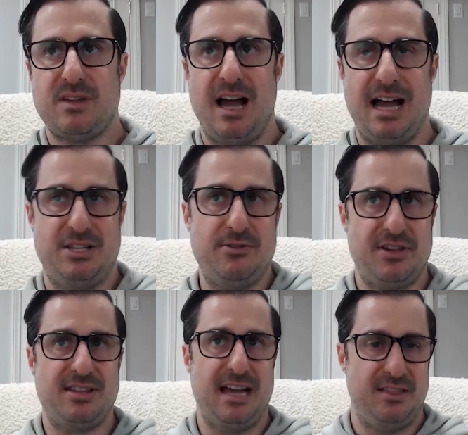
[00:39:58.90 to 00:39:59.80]
I do
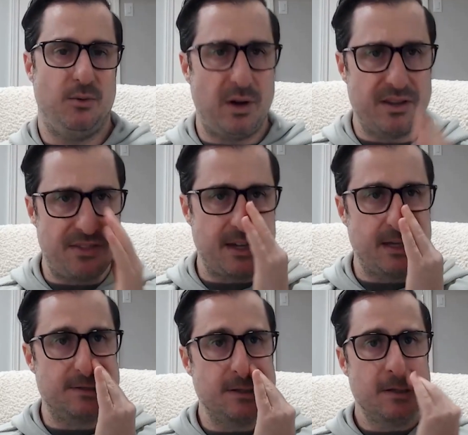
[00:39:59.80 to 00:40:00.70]
think that the one thing
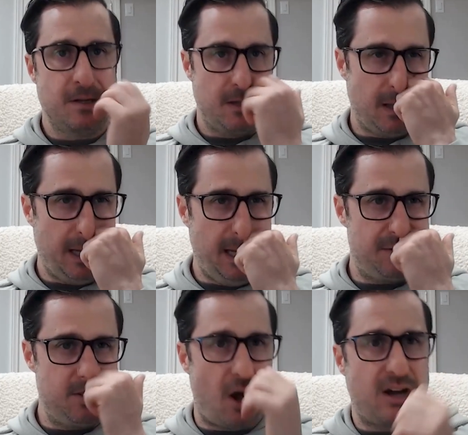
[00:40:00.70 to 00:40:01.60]
is
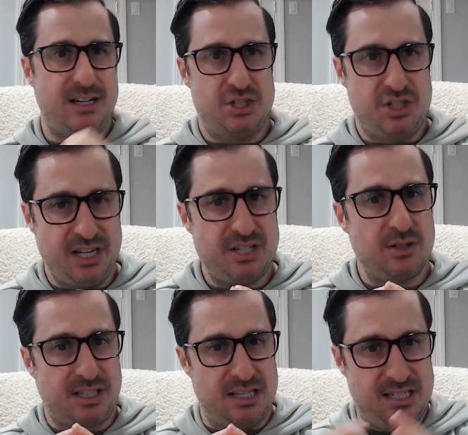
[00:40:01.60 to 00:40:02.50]
it's not going to change.
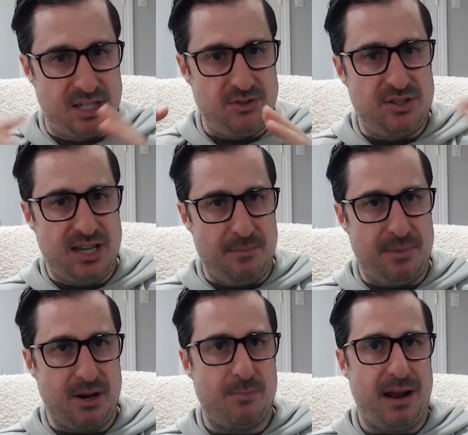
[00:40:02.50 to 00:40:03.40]
It'll continue to
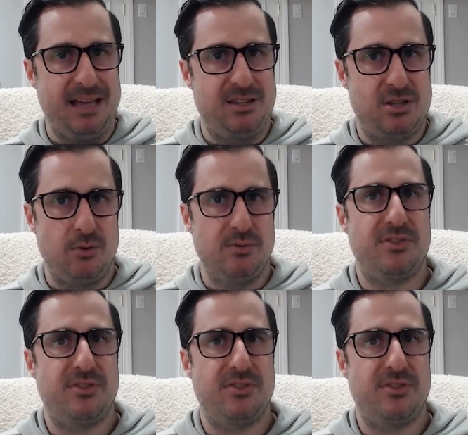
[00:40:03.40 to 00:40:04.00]
get bigger, but I don't